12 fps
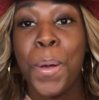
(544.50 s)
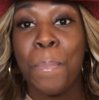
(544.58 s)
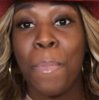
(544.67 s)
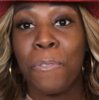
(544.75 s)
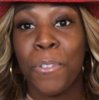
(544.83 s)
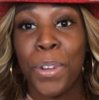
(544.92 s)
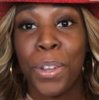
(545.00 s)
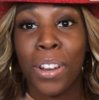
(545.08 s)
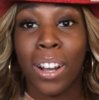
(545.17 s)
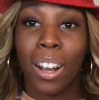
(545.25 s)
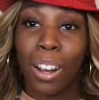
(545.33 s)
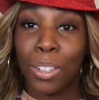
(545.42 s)
before you
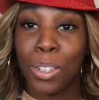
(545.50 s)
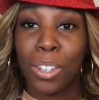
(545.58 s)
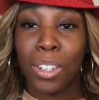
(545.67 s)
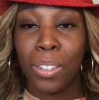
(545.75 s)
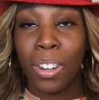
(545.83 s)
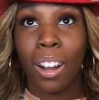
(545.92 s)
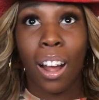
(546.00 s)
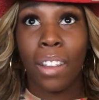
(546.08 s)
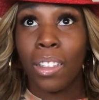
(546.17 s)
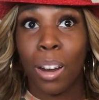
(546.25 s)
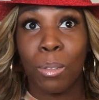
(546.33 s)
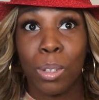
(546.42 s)
can go through. I
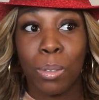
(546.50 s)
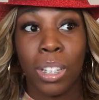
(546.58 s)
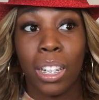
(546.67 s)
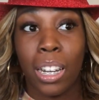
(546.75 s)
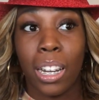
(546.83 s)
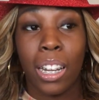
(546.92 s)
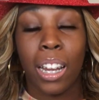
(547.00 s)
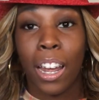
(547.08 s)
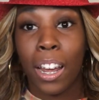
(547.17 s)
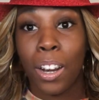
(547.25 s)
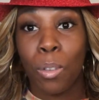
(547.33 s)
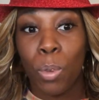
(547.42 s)
thought it was really neat,
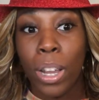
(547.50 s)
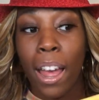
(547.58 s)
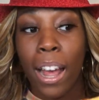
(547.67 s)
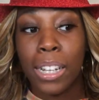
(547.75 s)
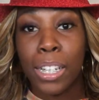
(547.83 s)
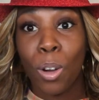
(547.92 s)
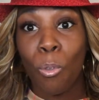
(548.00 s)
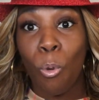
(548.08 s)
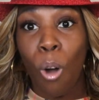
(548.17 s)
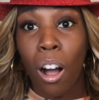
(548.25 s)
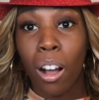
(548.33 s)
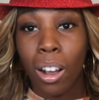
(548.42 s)
and we had to
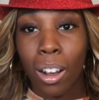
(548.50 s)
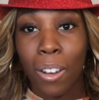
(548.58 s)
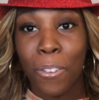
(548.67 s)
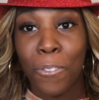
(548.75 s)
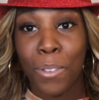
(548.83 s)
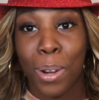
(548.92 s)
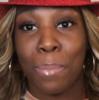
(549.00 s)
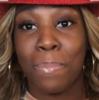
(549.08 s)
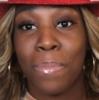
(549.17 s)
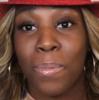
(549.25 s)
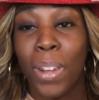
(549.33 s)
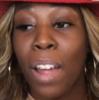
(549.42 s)
walk
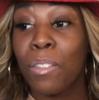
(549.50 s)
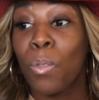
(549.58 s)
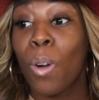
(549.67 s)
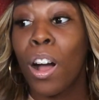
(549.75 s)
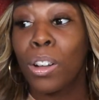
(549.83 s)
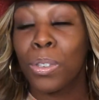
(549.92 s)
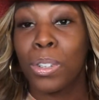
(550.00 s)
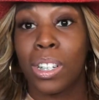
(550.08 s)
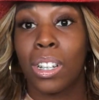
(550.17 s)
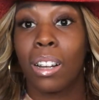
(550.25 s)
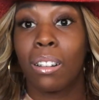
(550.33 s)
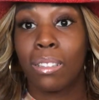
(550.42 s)
through the
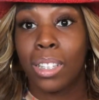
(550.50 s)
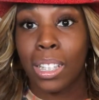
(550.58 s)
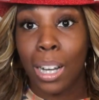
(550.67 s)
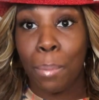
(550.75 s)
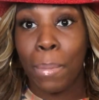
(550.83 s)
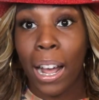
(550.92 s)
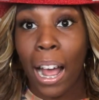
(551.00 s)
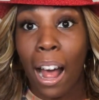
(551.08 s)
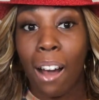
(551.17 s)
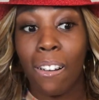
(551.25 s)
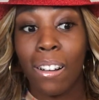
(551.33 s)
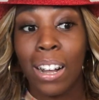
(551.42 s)
tunnel to come back
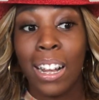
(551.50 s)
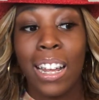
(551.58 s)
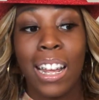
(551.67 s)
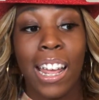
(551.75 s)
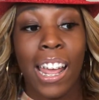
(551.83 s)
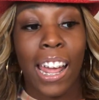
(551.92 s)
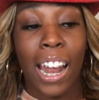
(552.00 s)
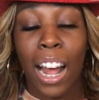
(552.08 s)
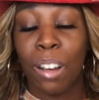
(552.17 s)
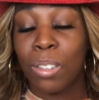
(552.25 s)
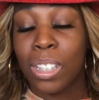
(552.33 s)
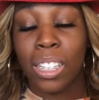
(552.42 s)
out. And I
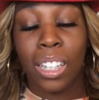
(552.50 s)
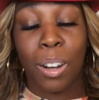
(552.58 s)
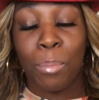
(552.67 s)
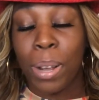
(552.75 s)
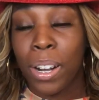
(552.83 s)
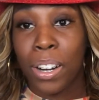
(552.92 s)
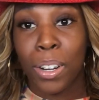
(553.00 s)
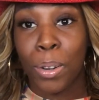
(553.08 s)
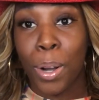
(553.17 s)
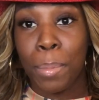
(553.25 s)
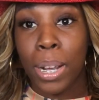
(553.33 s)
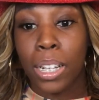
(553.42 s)
was so
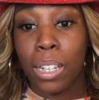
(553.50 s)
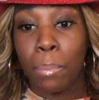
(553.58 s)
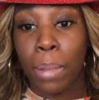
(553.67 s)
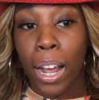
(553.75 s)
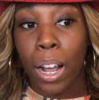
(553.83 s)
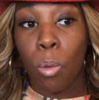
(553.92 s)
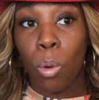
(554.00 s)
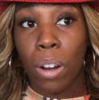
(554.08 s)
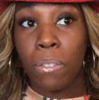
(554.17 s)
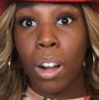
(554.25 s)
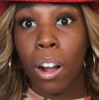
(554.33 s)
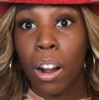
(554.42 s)
paranoid because I'm like, what if
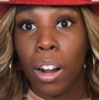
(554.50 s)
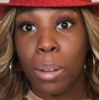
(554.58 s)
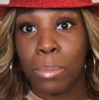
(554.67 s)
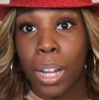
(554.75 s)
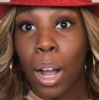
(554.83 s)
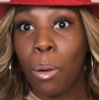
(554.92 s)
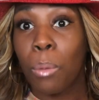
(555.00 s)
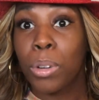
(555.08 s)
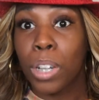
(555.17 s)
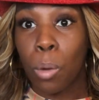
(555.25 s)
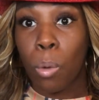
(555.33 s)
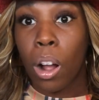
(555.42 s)
a car comes down while we're
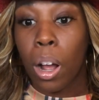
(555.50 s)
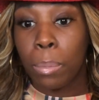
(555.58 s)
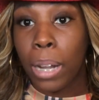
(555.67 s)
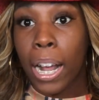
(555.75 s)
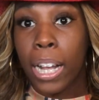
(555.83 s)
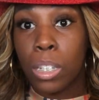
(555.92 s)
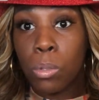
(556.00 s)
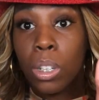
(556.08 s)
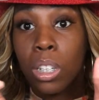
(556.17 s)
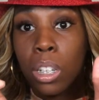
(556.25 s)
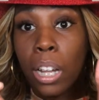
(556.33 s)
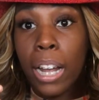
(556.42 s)
trying to walk up? Like, it's
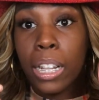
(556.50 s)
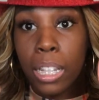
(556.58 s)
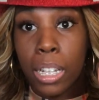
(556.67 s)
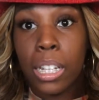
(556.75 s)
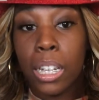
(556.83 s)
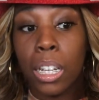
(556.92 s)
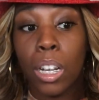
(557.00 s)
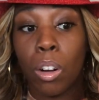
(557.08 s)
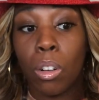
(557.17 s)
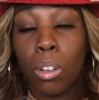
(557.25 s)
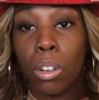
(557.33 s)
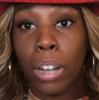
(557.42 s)
really like this
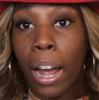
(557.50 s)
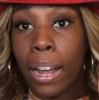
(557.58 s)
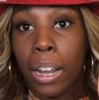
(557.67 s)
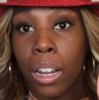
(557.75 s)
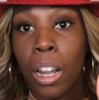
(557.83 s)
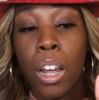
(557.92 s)
little, like